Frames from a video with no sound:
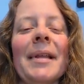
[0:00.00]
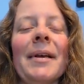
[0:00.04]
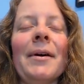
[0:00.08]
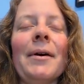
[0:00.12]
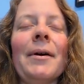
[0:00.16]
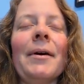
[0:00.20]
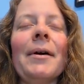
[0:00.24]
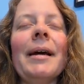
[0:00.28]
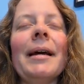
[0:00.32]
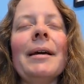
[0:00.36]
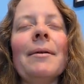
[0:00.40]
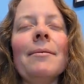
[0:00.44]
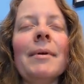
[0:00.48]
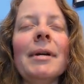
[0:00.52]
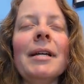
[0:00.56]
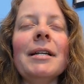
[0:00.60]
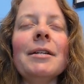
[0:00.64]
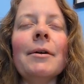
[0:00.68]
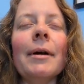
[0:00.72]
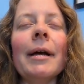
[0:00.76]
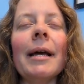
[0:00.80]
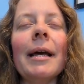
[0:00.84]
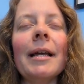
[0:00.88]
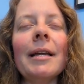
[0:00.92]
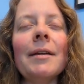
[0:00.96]
All right, raise your
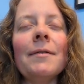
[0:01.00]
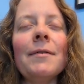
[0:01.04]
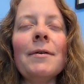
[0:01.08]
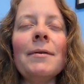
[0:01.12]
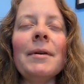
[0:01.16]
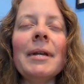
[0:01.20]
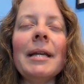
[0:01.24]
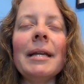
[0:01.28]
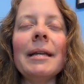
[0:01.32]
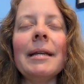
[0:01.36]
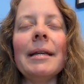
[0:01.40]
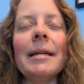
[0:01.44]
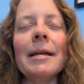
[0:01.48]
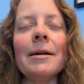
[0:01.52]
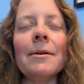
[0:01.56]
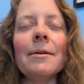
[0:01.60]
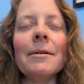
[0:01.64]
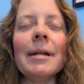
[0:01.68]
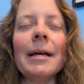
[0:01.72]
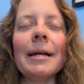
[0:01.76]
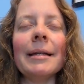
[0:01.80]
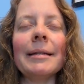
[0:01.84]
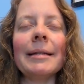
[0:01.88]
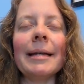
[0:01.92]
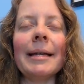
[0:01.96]
hand if you needed to hear
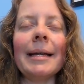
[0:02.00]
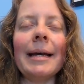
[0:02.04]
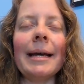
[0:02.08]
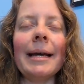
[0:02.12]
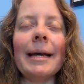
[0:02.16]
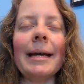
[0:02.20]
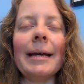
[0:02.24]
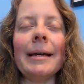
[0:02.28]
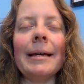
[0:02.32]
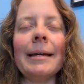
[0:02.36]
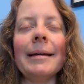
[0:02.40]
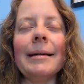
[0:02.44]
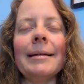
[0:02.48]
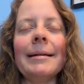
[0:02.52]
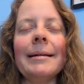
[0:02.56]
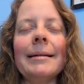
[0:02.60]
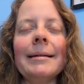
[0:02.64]
that today.